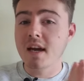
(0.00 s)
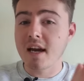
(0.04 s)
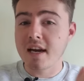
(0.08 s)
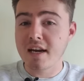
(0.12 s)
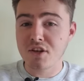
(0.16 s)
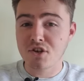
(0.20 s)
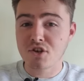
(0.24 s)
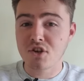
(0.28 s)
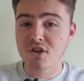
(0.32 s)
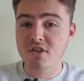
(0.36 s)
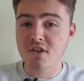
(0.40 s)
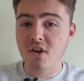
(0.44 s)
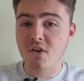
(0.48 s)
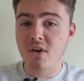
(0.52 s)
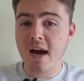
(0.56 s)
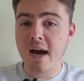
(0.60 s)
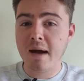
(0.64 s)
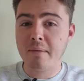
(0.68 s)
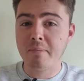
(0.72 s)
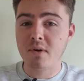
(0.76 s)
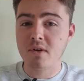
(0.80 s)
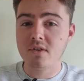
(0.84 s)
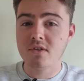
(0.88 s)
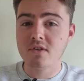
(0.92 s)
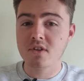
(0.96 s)
And it just so
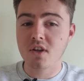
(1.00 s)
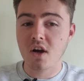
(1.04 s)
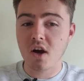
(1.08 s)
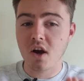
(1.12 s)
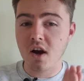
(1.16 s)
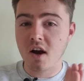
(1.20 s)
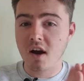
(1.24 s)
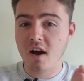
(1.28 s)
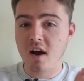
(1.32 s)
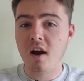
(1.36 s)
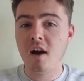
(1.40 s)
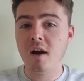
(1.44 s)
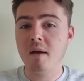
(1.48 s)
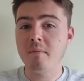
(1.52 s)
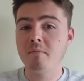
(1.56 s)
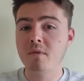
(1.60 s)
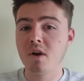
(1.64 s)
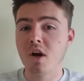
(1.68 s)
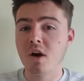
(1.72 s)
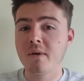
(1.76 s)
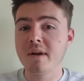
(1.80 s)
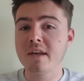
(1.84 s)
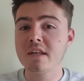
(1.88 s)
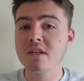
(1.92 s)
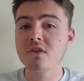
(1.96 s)
happens that I'm
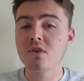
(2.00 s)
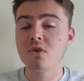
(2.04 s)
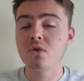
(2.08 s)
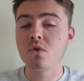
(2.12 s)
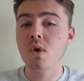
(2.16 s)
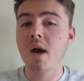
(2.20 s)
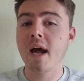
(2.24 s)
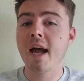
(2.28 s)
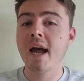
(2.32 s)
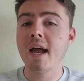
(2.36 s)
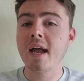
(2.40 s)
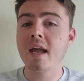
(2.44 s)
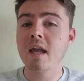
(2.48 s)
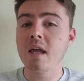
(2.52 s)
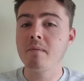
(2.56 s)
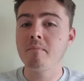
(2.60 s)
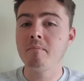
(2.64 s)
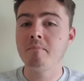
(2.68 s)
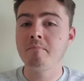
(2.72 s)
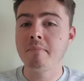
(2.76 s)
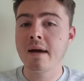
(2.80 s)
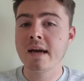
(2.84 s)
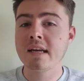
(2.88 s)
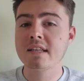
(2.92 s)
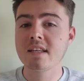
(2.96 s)
going to a
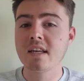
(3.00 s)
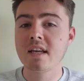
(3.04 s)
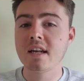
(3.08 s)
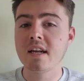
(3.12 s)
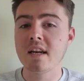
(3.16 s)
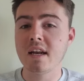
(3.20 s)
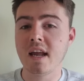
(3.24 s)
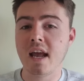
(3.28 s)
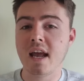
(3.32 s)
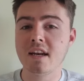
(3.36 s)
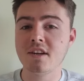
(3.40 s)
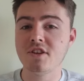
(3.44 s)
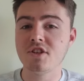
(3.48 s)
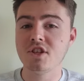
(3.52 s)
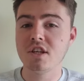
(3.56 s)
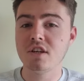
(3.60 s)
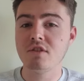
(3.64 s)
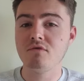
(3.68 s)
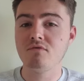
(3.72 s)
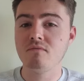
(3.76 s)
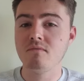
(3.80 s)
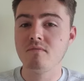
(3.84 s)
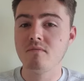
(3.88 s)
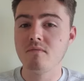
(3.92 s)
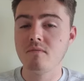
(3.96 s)
masculine
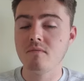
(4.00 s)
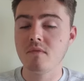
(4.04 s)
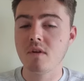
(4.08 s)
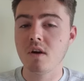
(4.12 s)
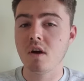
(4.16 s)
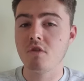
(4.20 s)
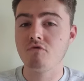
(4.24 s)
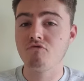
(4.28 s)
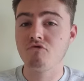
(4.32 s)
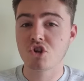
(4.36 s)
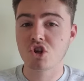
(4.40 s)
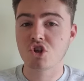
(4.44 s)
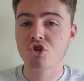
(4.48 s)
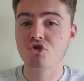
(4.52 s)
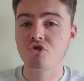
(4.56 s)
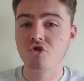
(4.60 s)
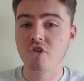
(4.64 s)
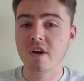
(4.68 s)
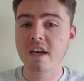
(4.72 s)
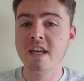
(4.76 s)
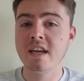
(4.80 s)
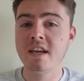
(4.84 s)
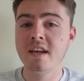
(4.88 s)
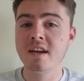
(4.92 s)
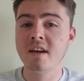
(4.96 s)
energy
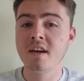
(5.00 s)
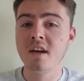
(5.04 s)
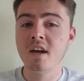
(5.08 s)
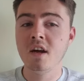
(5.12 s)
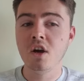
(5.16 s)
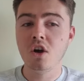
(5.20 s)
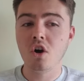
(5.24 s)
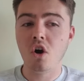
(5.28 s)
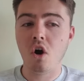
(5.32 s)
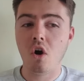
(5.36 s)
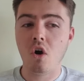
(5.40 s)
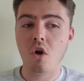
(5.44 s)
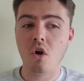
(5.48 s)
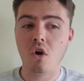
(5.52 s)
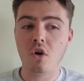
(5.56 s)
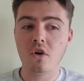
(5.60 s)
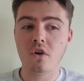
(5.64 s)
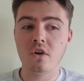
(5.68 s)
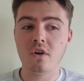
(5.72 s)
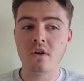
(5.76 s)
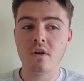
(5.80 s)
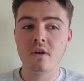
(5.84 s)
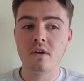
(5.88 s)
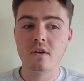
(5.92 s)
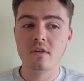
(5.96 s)
retreat
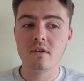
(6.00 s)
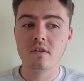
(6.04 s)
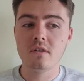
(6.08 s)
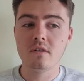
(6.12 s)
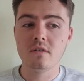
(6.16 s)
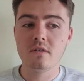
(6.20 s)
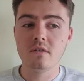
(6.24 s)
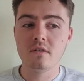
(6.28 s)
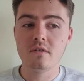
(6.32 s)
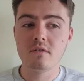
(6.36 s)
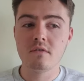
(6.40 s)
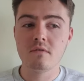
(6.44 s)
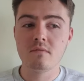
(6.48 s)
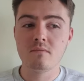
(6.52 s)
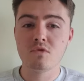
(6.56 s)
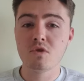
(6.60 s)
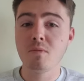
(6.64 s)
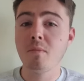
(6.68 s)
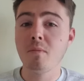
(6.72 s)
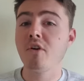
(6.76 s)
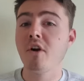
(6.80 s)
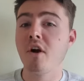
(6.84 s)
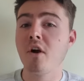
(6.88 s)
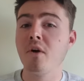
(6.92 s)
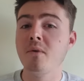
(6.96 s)
on
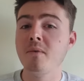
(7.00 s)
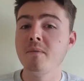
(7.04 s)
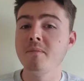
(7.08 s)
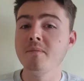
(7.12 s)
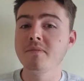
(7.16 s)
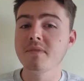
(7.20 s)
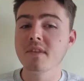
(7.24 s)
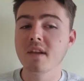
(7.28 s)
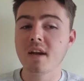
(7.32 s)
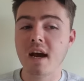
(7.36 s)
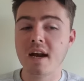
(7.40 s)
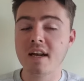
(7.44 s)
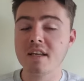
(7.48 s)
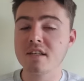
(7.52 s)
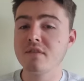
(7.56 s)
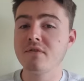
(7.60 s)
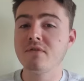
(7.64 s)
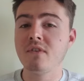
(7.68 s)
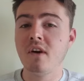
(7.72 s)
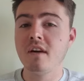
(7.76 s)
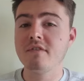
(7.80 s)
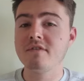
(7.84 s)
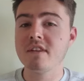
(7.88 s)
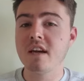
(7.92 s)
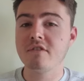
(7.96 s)
tomorrow. And it's a
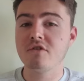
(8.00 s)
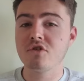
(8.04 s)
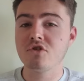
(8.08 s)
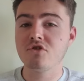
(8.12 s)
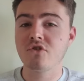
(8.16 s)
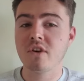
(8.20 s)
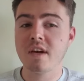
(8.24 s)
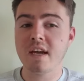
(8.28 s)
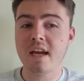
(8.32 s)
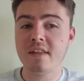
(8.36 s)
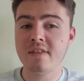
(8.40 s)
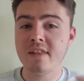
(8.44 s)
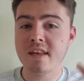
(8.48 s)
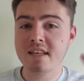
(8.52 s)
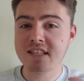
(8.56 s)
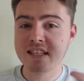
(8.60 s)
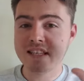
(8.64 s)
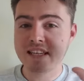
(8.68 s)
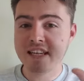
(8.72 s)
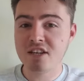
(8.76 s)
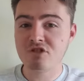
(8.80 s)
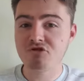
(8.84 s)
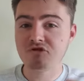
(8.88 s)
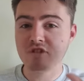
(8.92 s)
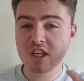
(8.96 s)
5-day retreat, and that's
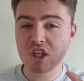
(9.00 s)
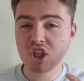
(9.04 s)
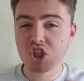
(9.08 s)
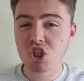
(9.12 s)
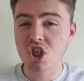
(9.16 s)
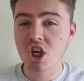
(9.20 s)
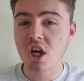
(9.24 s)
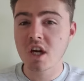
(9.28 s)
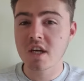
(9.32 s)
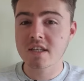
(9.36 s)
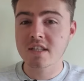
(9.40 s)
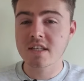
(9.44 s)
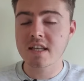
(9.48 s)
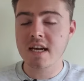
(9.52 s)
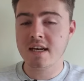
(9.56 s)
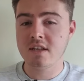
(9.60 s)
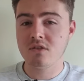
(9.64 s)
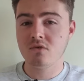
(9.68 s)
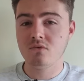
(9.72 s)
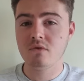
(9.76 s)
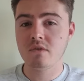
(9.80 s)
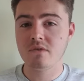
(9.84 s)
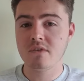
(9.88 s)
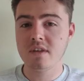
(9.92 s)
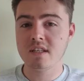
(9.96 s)
literally just as
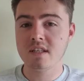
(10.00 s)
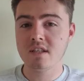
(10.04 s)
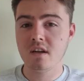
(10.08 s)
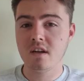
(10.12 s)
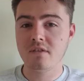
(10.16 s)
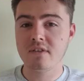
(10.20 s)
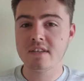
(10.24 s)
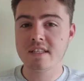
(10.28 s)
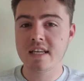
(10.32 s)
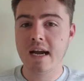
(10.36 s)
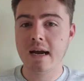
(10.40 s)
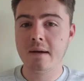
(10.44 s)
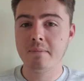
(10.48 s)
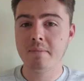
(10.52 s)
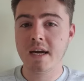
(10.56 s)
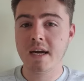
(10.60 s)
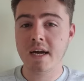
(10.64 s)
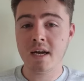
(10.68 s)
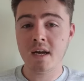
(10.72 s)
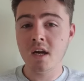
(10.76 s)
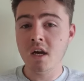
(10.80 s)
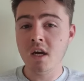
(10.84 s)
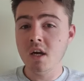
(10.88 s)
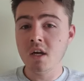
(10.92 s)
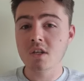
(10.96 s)
all of this stuff is happening.
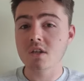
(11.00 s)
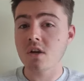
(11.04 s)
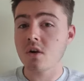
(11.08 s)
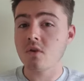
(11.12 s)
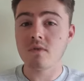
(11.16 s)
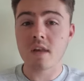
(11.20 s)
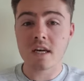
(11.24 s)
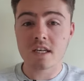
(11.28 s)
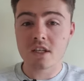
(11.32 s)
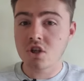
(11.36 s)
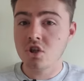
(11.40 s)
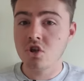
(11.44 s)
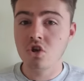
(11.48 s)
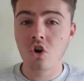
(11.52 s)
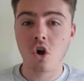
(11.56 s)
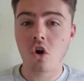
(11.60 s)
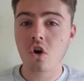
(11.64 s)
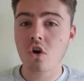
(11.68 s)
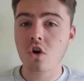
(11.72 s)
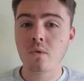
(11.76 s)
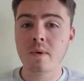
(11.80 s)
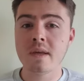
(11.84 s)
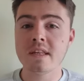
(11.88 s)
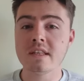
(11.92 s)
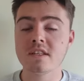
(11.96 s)
So that's not
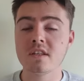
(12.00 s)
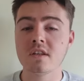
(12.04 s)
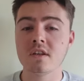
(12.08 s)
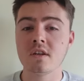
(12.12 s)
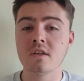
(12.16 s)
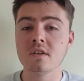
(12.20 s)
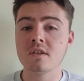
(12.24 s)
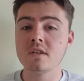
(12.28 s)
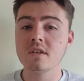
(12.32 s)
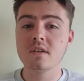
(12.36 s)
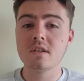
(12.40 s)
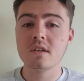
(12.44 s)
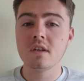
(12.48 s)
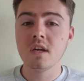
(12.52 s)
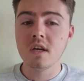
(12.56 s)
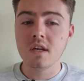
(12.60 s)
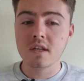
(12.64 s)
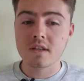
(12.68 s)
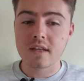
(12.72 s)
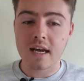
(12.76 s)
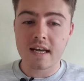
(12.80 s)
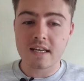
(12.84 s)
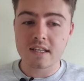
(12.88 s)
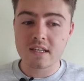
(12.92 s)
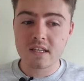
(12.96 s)
a coincidence.
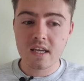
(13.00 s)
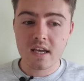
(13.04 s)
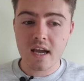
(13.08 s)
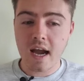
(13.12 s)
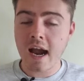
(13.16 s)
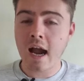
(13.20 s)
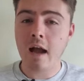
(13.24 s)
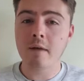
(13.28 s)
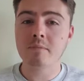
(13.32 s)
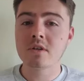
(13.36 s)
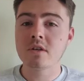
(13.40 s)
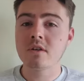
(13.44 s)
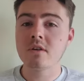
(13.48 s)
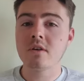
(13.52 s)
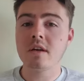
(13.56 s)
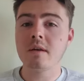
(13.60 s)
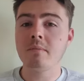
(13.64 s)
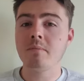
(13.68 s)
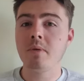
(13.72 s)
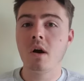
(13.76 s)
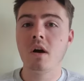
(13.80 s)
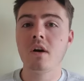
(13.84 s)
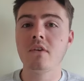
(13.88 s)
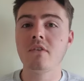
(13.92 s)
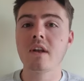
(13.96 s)
That's absolutely
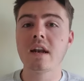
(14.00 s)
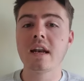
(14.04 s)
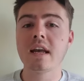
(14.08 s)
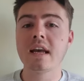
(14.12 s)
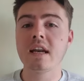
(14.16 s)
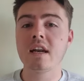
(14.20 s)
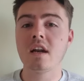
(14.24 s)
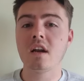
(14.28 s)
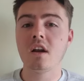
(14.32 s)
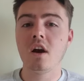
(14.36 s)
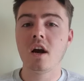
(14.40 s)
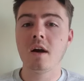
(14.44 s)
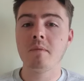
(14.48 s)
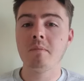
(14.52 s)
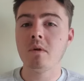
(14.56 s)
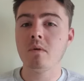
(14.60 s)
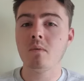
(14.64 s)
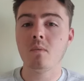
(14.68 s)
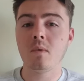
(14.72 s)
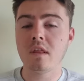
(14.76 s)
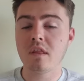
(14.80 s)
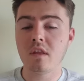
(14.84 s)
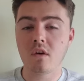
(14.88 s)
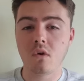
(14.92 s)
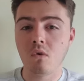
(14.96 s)
perfectly in
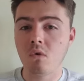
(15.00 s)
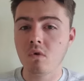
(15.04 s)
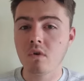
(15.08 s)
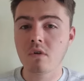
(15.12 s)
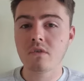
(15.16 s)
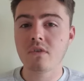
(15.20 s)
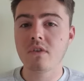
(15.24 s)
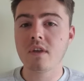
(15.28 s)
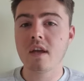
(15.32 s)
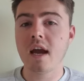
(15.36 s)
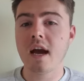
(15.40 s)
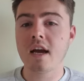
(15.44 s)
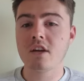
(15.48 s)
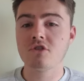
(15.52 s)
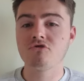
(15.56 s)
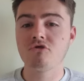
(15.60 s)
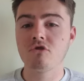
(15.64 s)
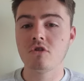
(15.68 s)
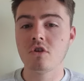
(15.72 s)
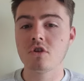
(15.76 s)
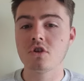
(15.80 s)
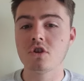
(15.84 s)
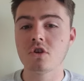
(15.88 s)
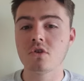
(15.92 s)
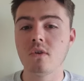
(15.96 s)
alignment with all of the
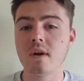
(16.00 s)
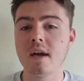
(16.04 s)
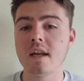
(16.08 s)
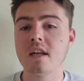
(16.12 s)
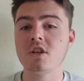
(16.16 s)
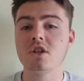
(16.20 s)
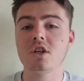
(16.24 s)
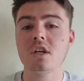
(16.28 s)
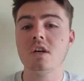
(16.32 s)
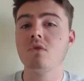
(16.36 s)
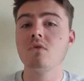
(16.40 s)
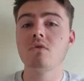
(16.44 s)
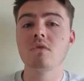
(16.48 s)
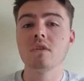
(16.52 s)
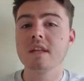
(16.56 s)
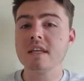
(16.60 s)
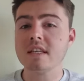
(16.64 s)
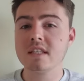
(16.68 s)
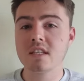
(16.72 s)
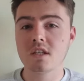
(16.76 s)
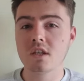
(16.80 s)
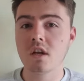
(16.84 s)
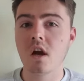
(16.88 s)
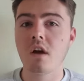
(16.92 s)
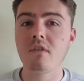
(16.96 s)
astrological energy, all of
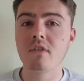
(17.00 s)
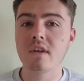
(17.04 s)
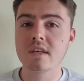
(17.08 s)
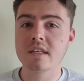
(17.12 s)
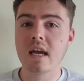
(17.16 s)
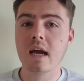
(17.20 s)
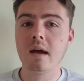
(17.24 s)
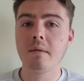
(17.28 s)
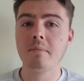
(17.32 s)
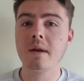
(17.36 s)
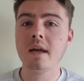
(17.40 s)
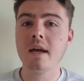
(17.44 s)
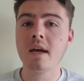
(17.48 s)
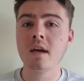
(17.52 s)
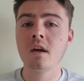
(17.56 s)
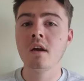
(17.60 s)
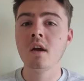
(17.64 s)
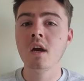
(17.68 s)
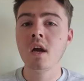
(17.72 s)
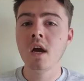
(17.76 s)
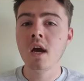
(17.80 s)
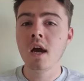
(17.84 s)
this stuff that's happening.